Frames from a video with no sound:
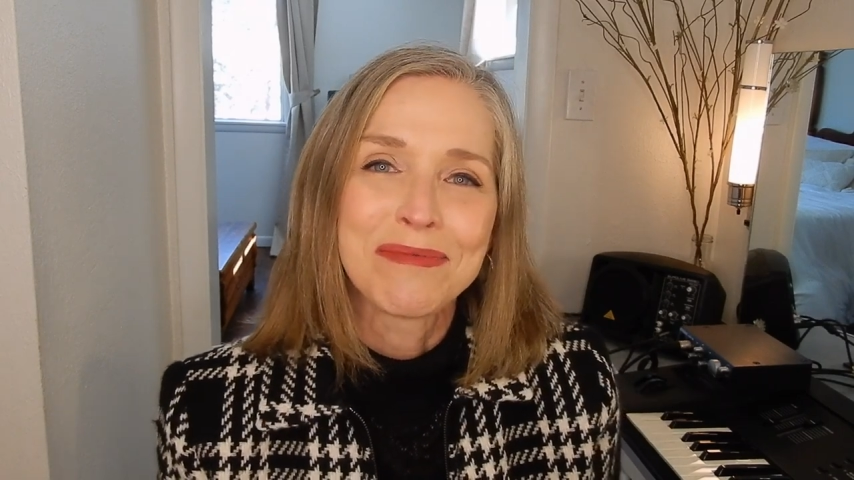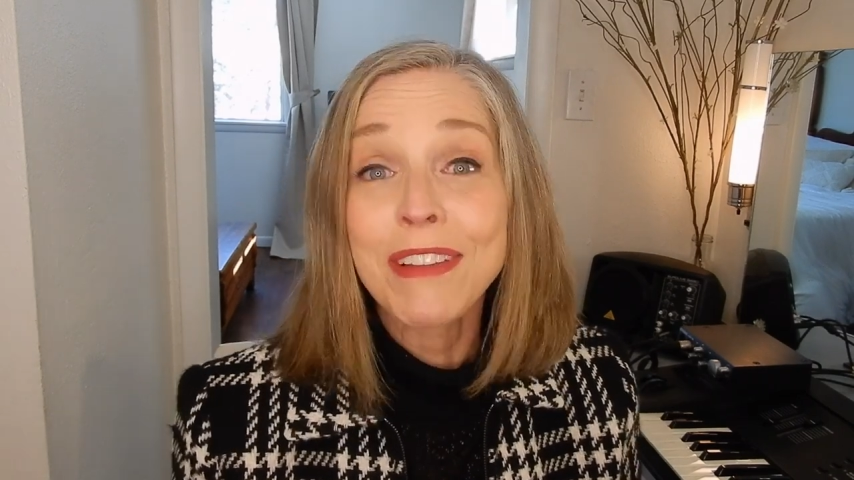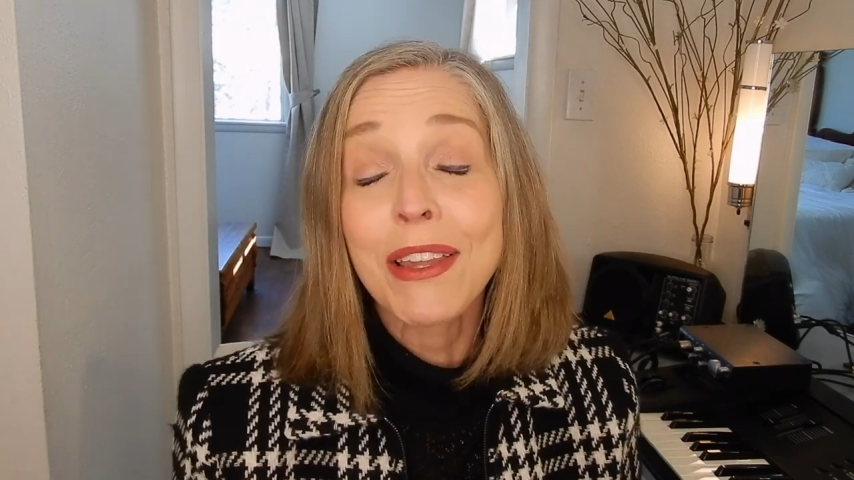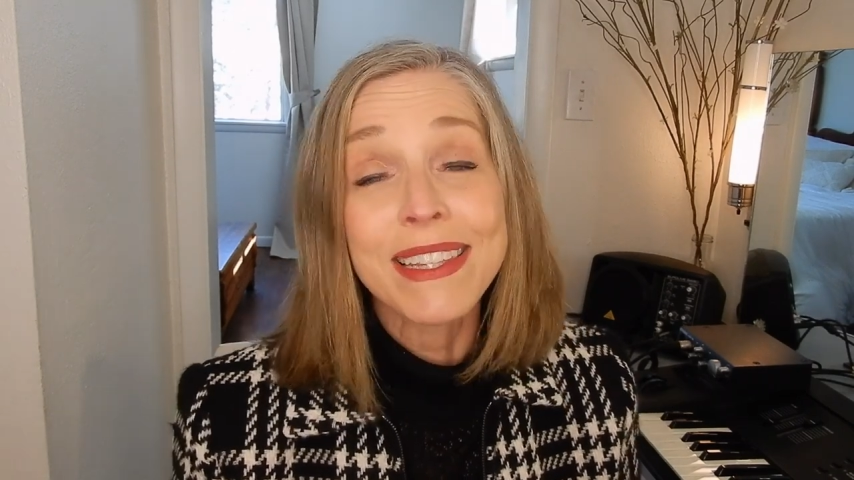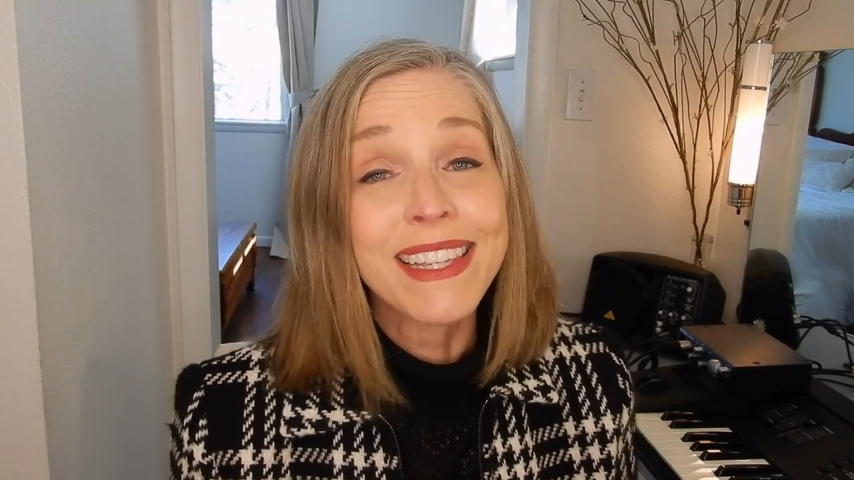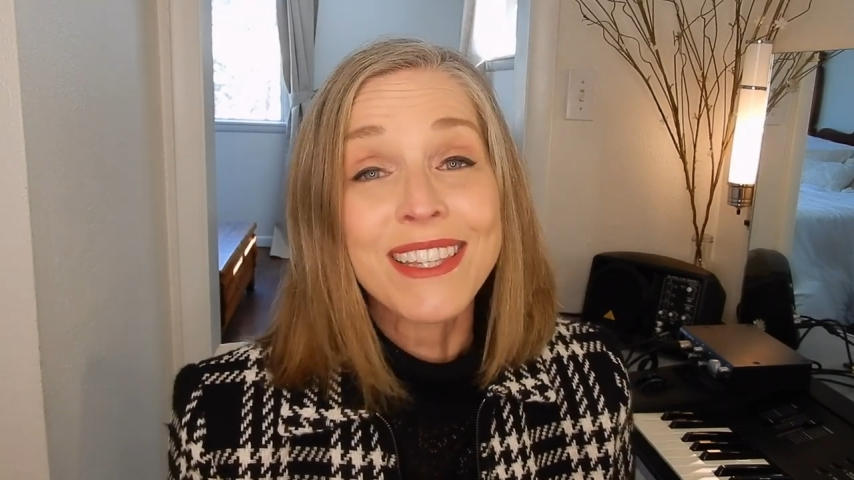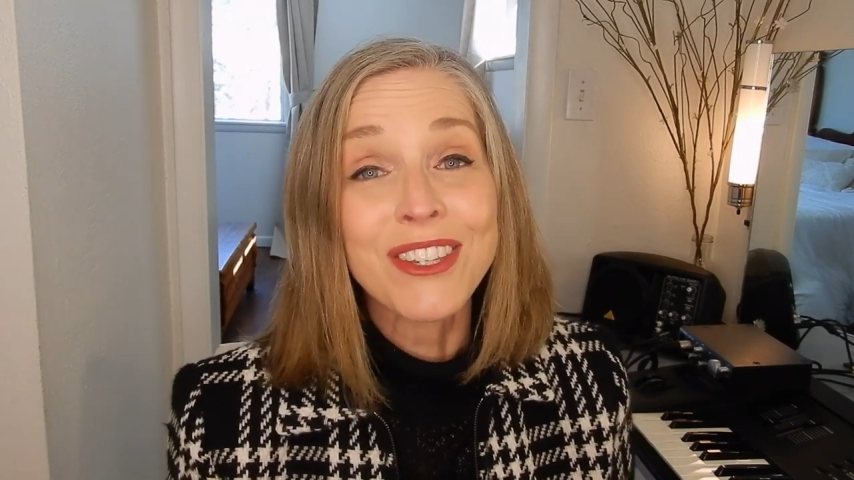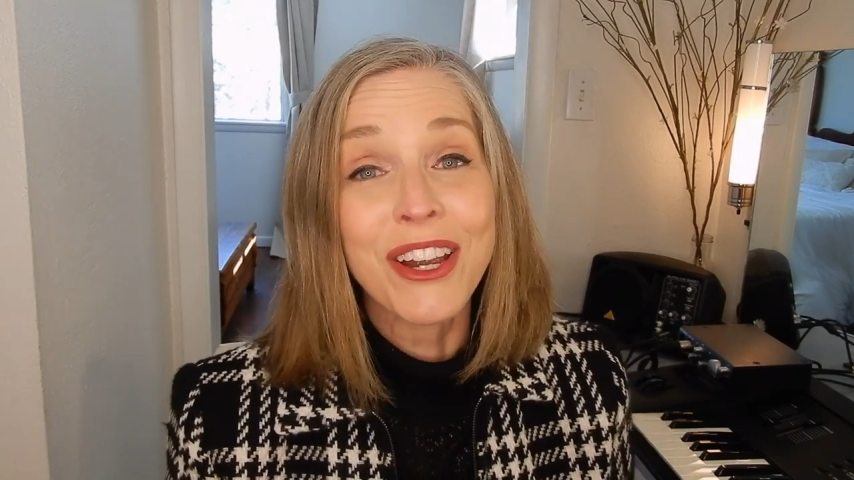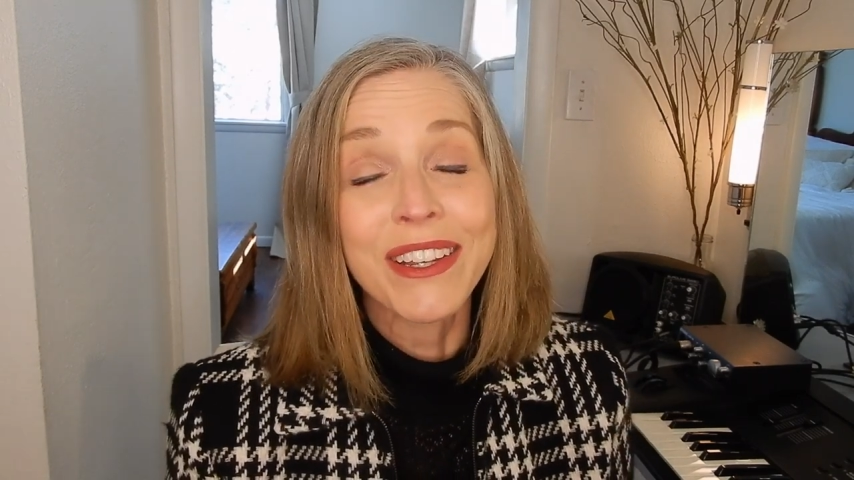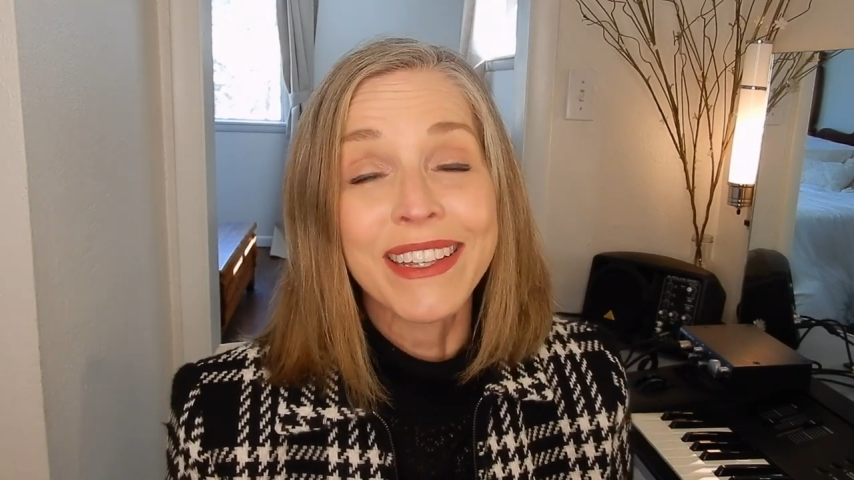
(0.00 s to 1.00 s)
Now let's get
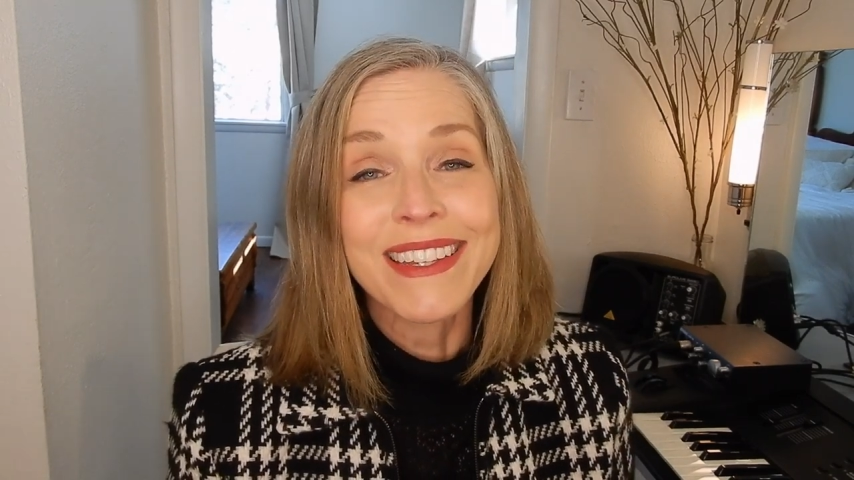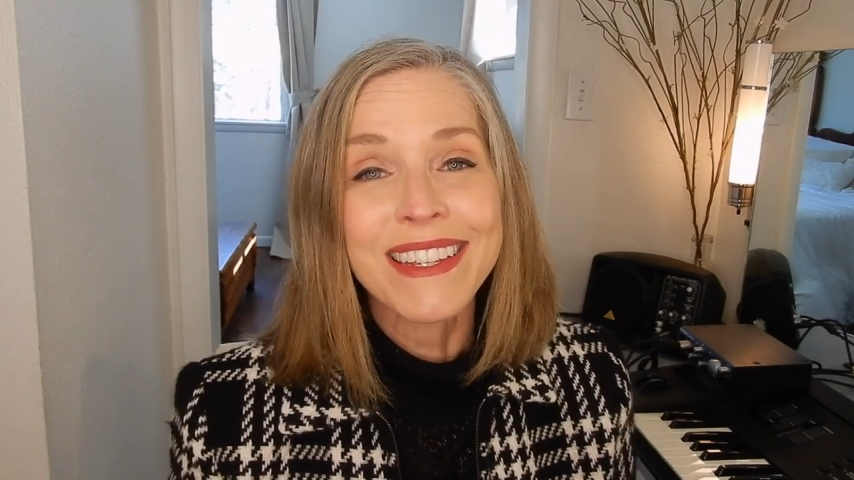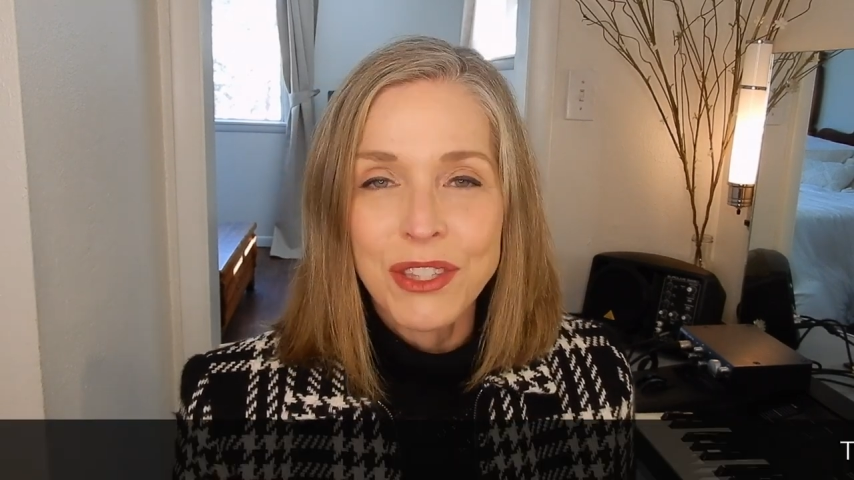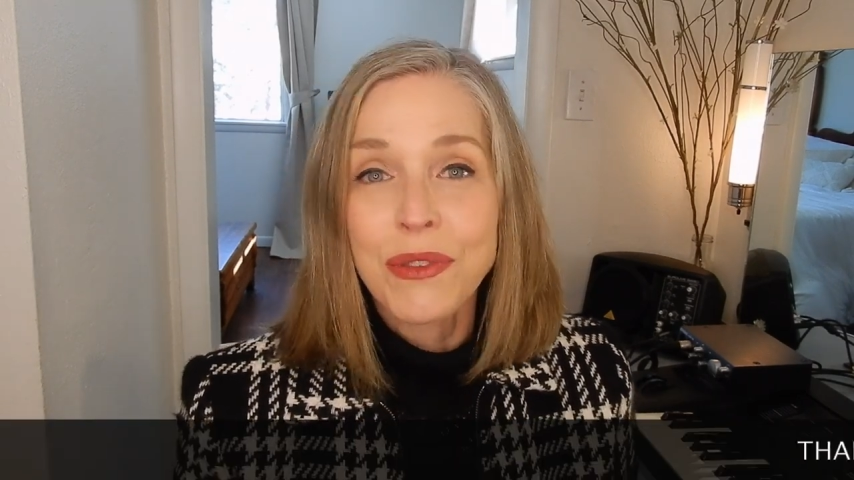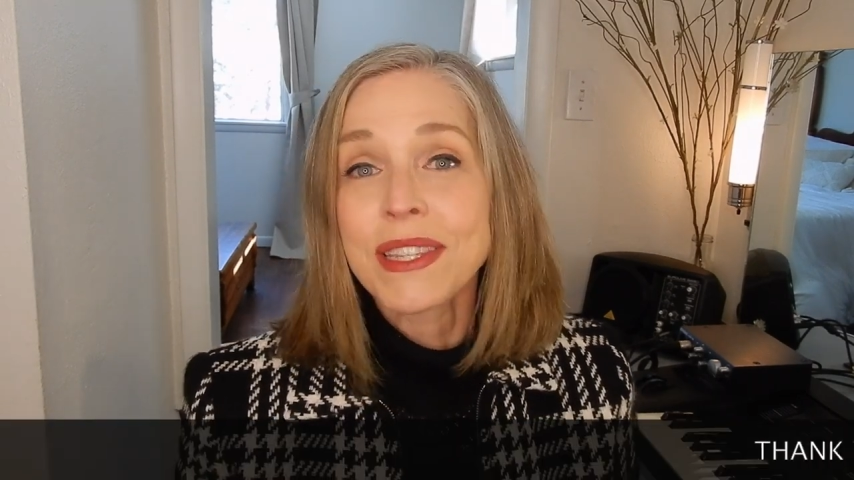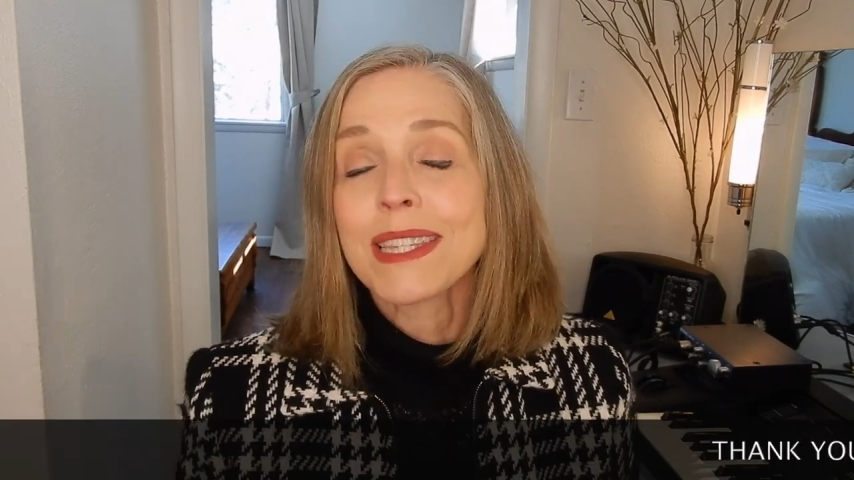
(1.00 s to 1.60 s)
started. So this